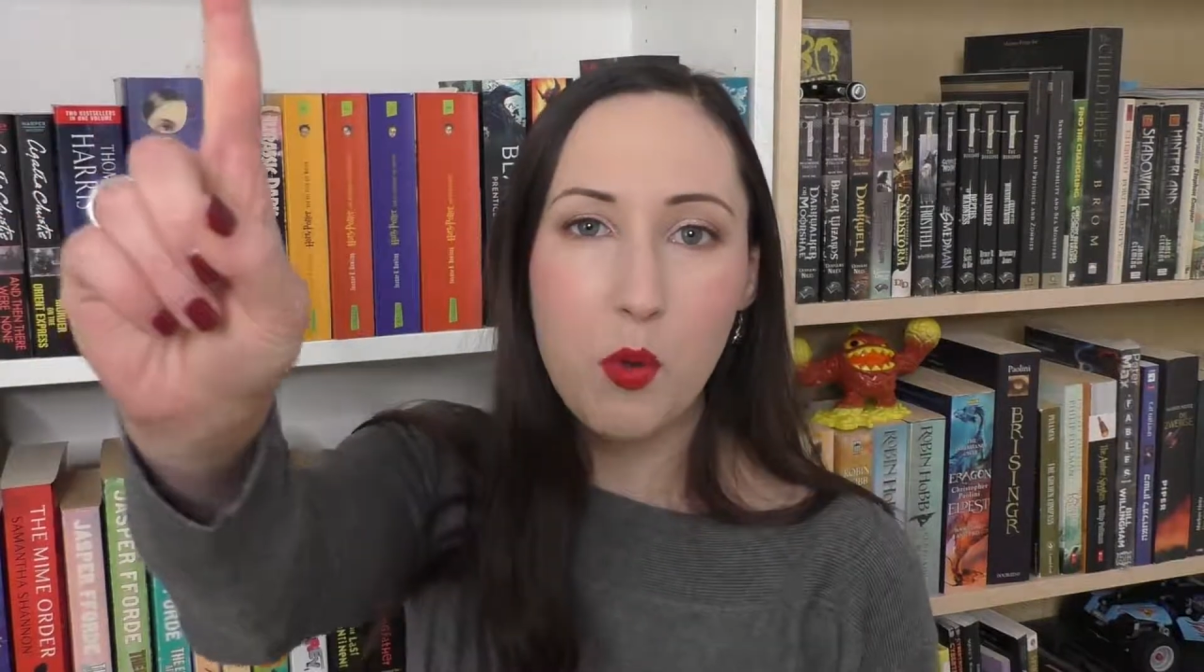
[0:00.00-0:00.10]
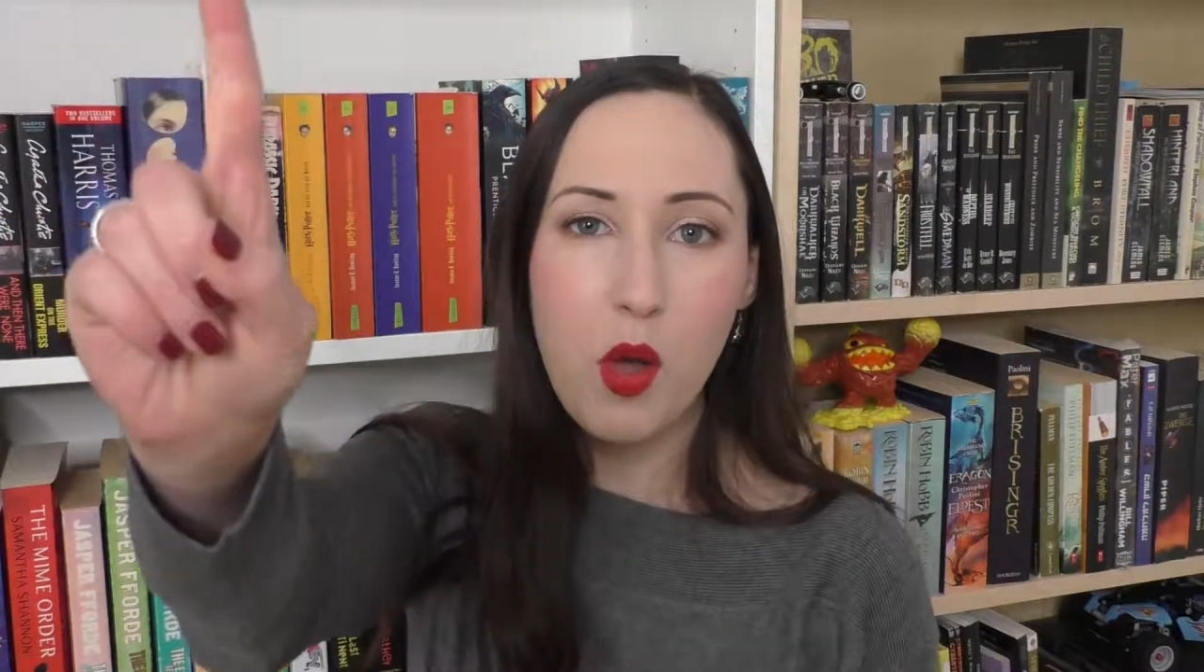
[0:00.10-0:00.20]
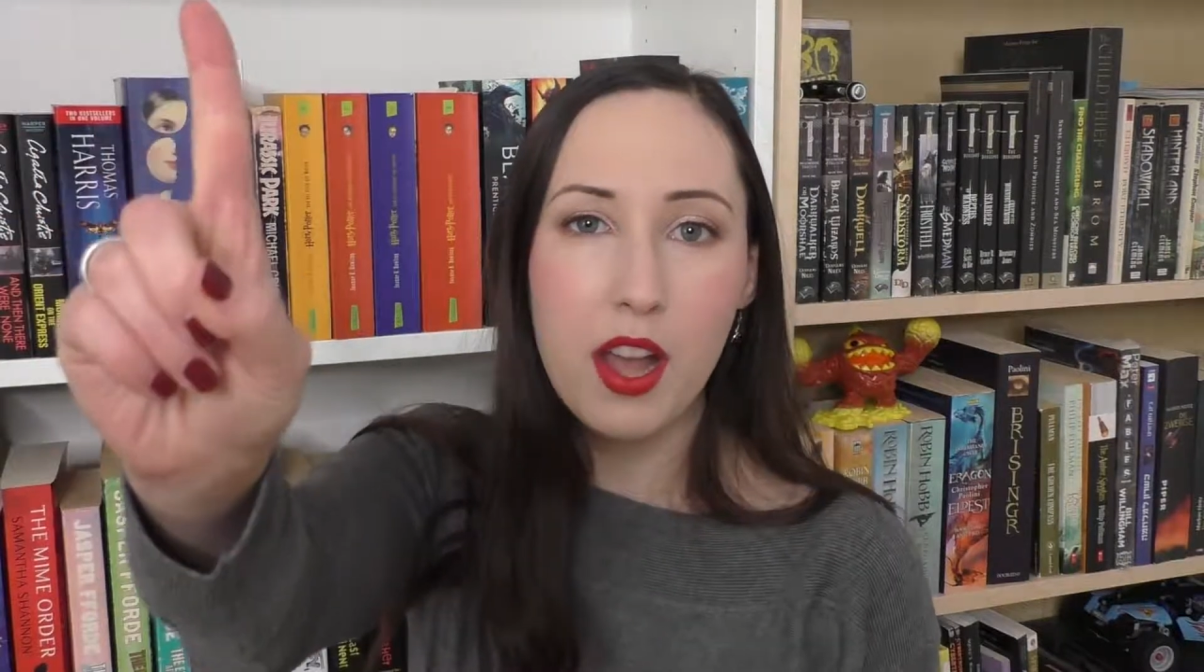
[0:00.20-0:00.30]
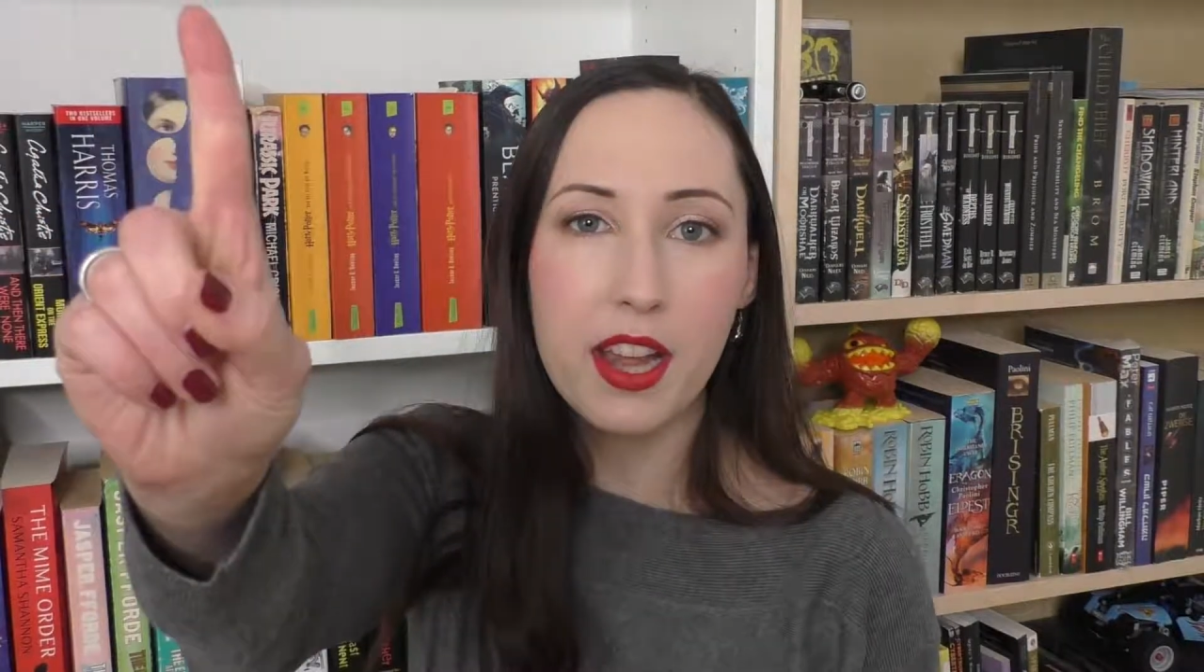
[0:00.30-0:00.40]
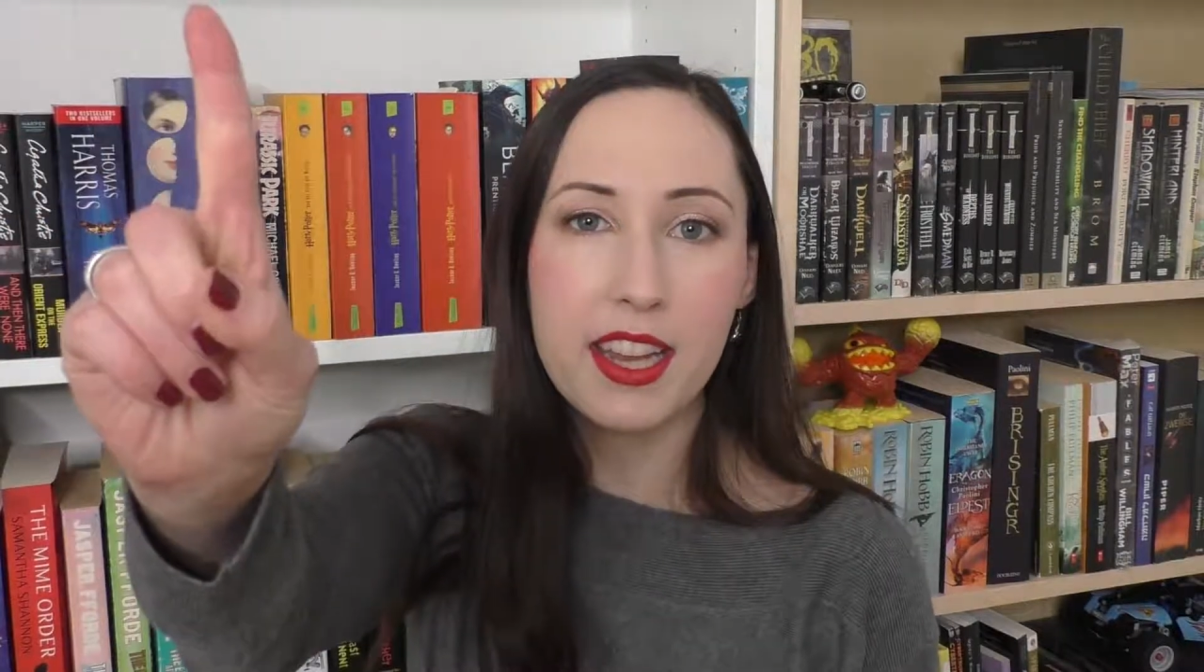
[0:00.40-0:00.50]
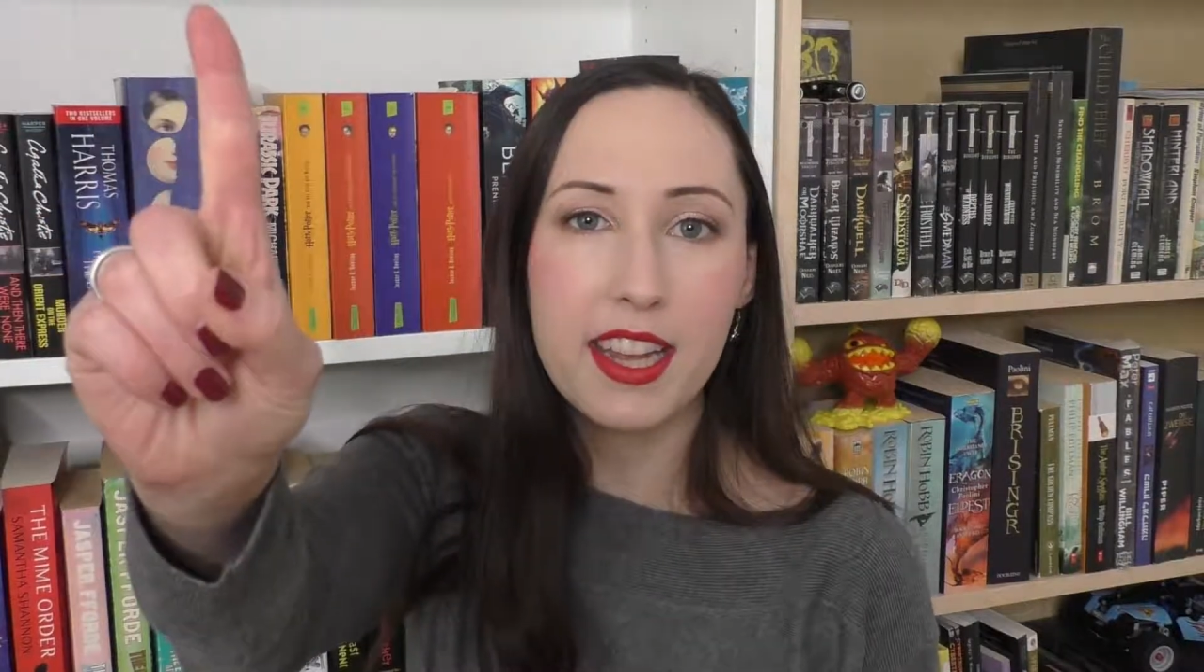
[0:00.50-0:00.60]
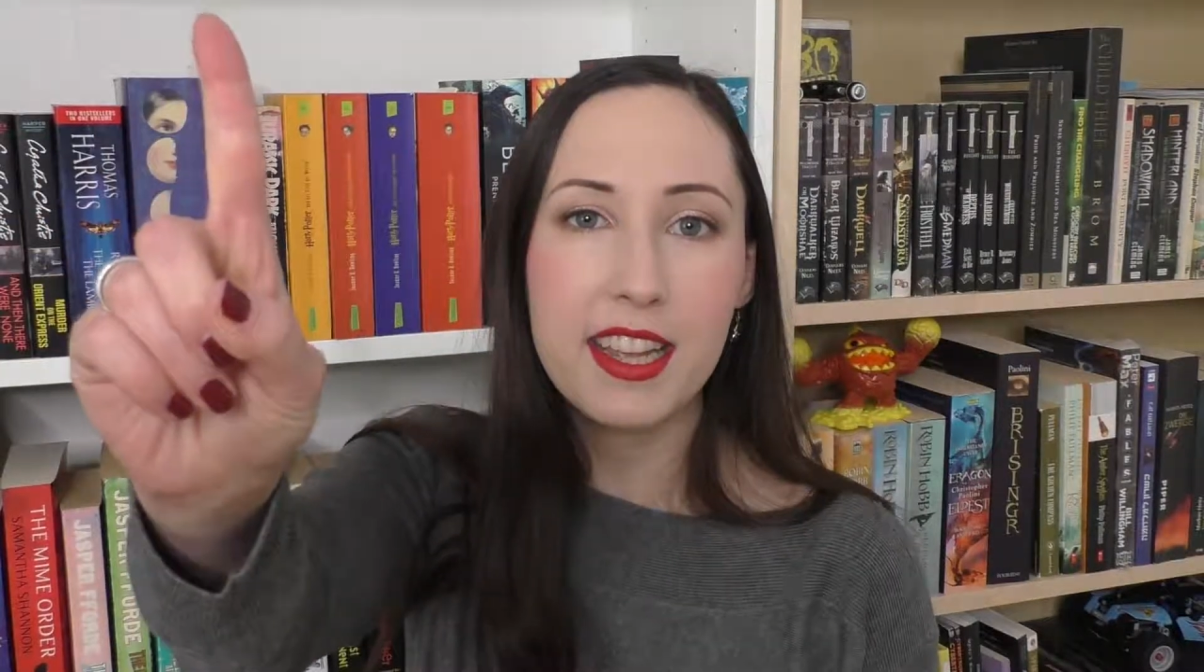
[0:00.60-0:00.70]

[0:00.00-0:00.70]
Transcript: one